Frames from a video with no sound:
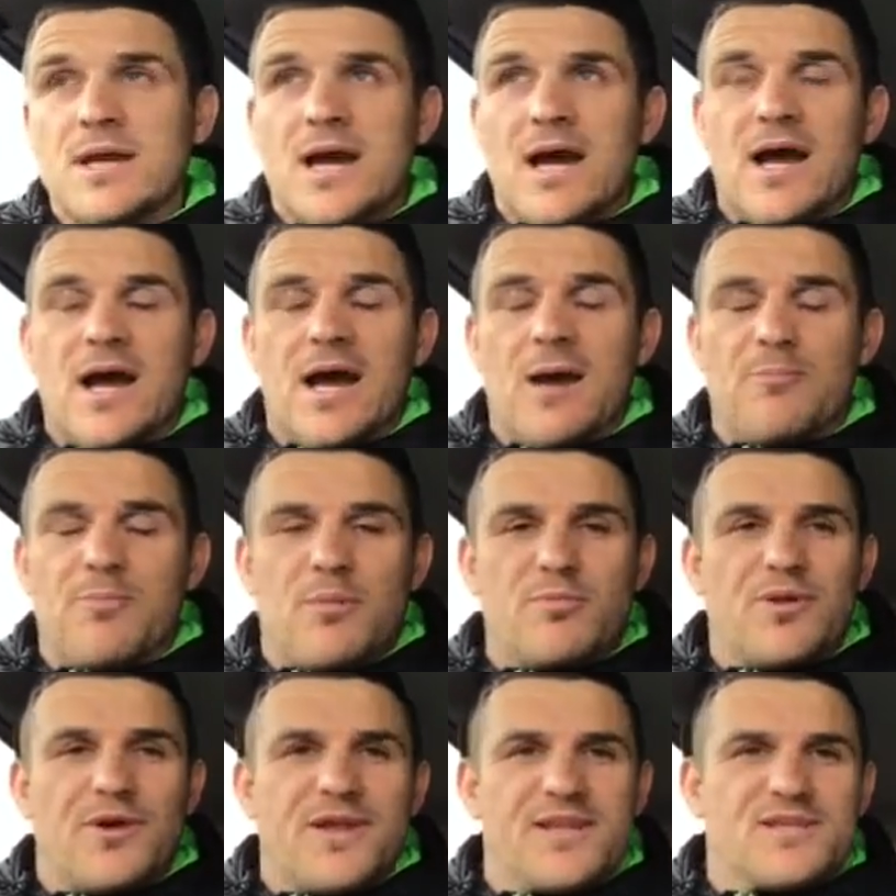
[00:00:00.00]
I
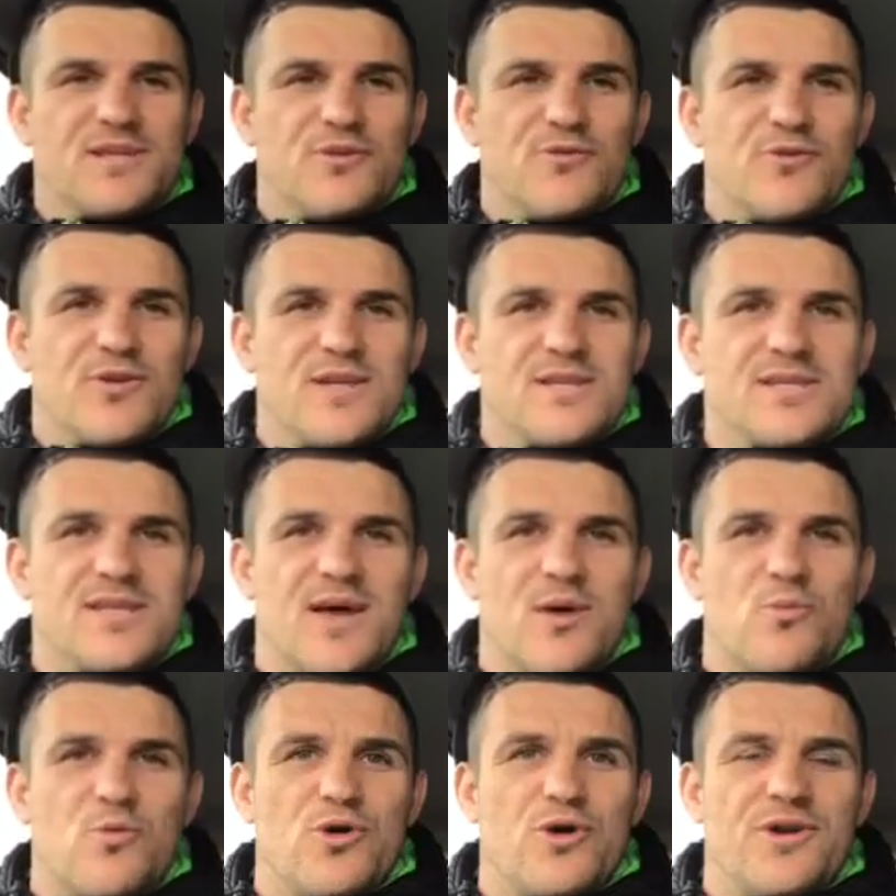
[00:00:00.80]
probably need to look into
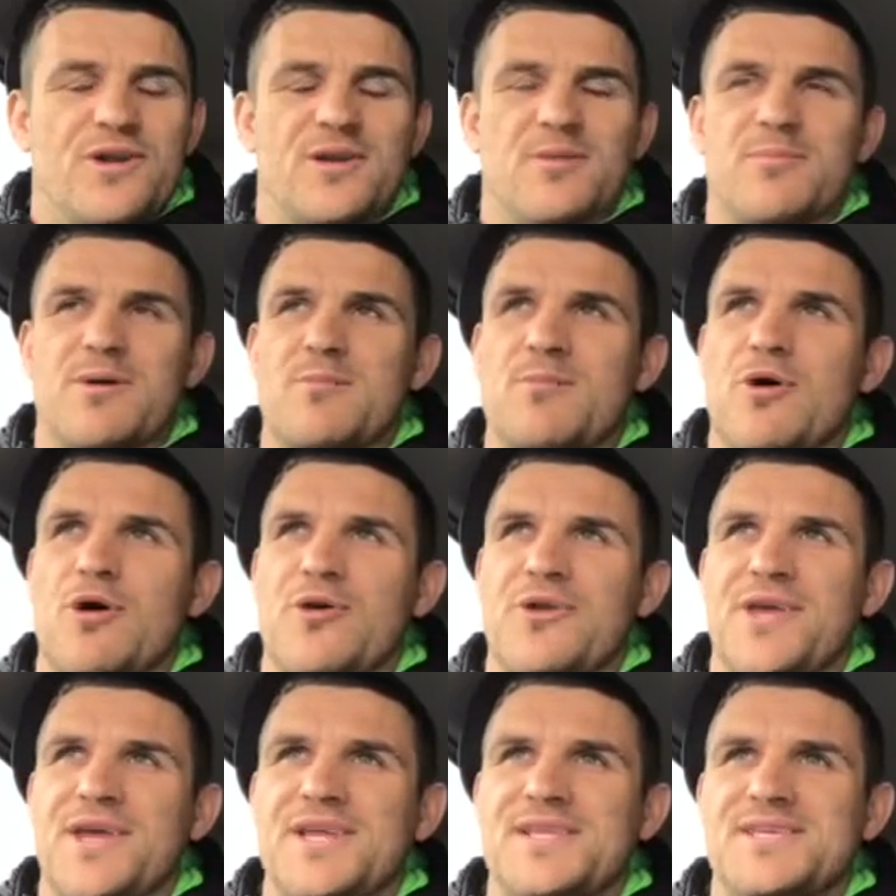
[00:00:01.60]
that word in a bit
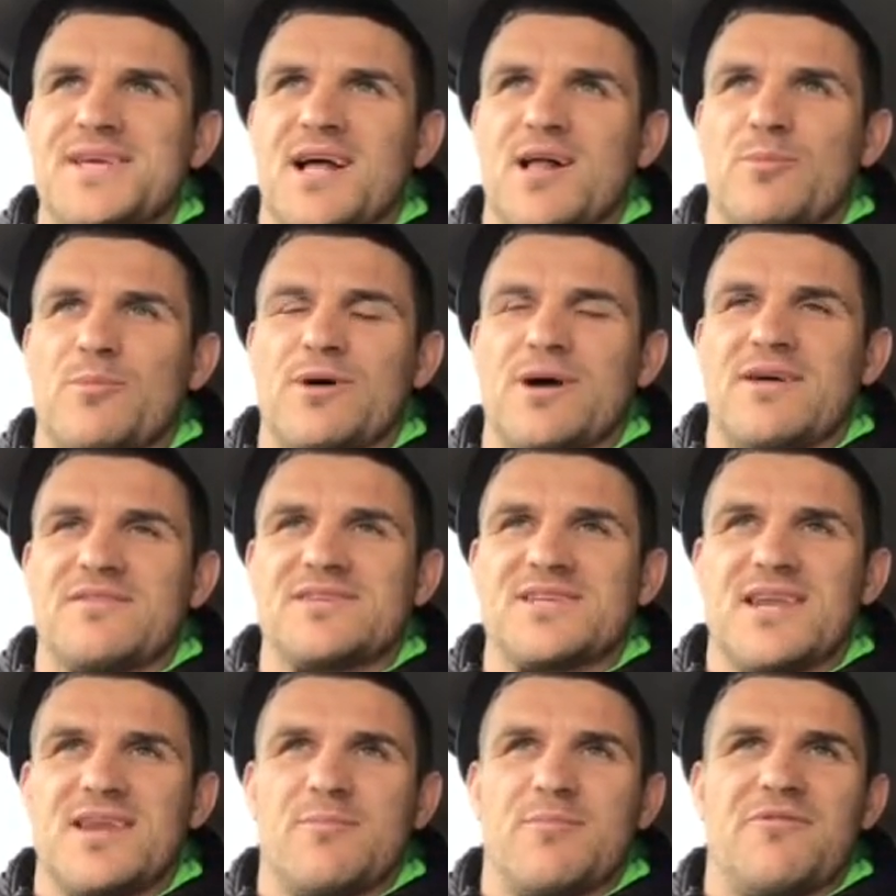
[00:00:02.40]
more detail, but I've
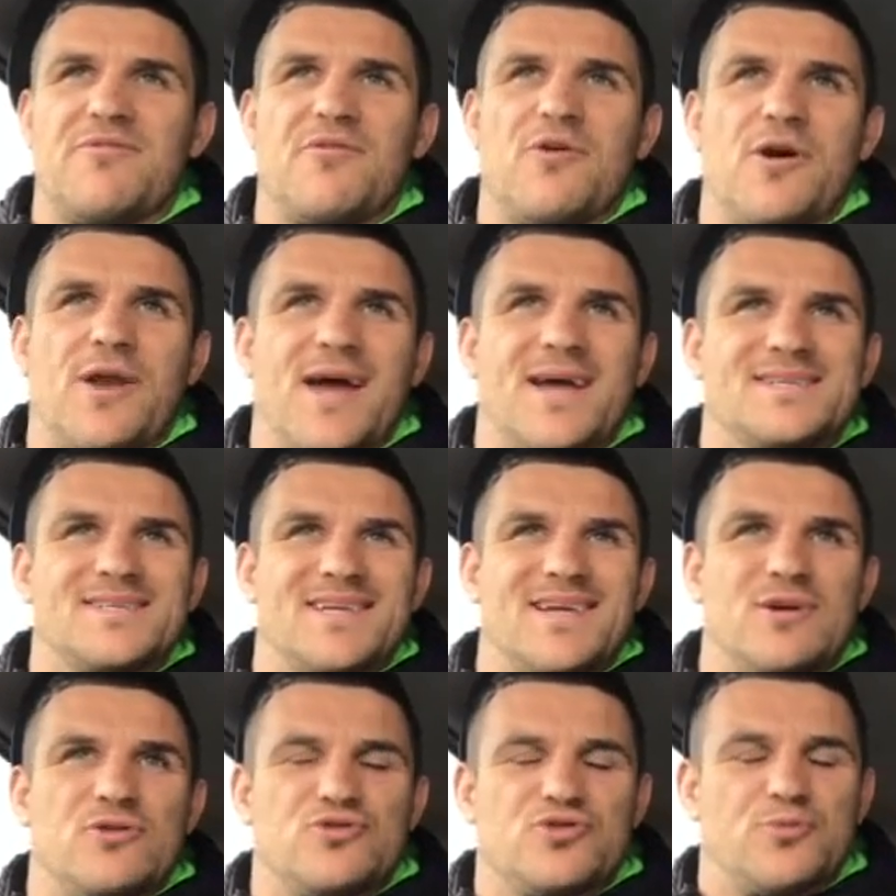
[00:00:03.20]
said it before, I
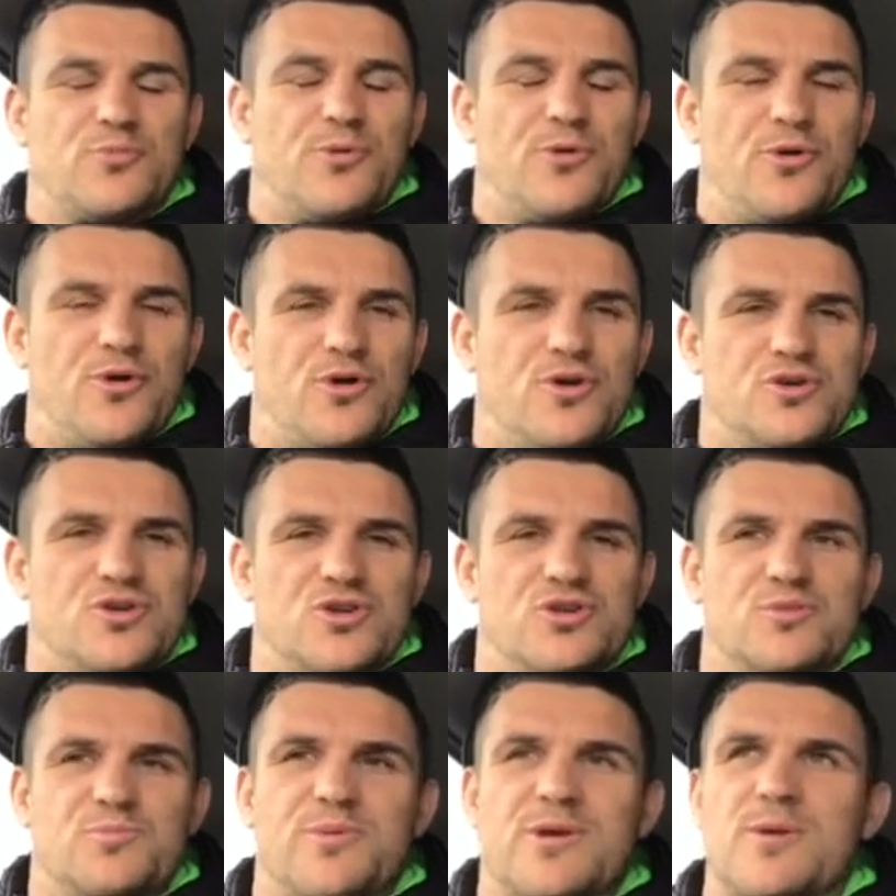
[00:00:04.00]
see entrepreneurs
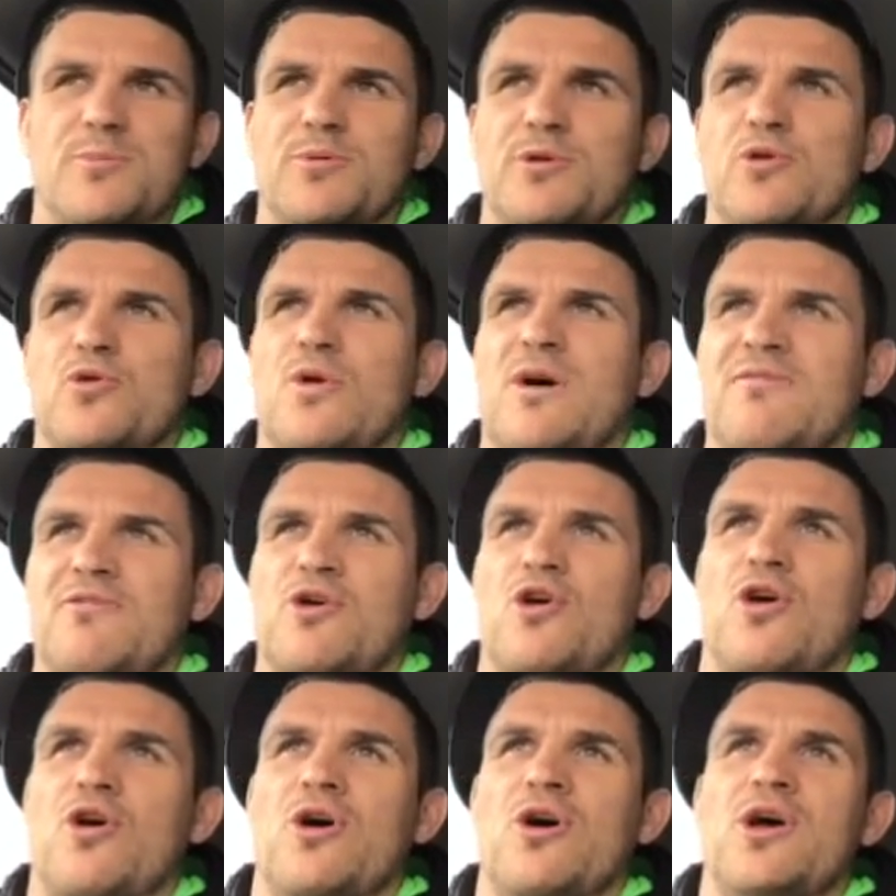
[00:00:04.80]
as people who have
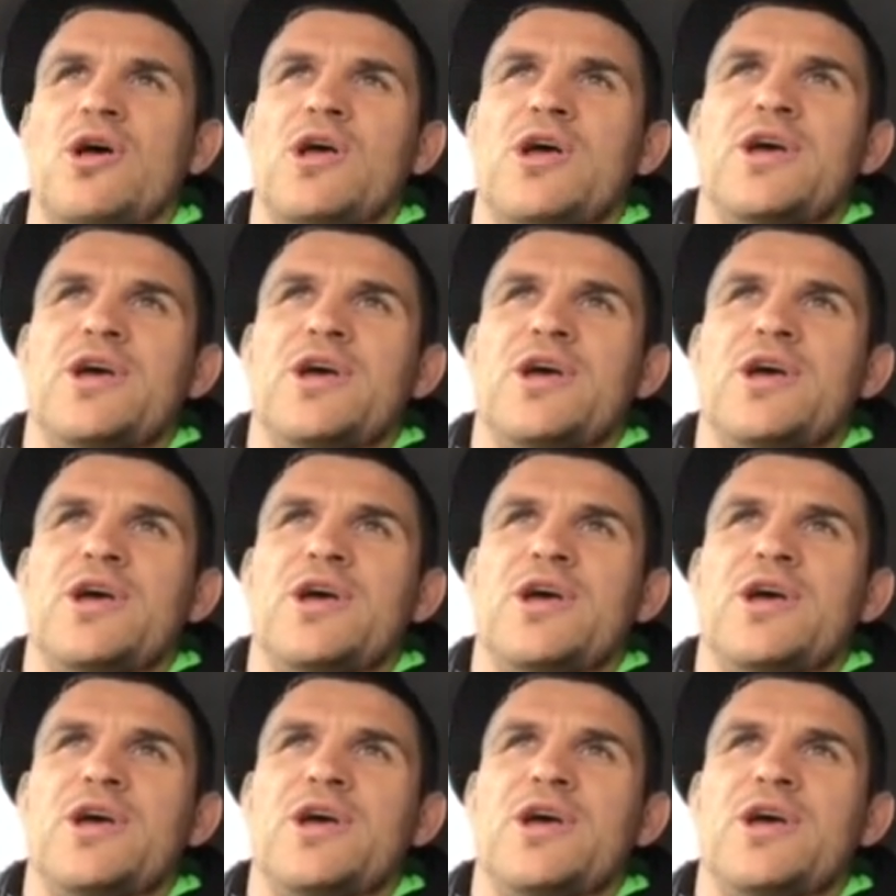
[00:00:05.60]
got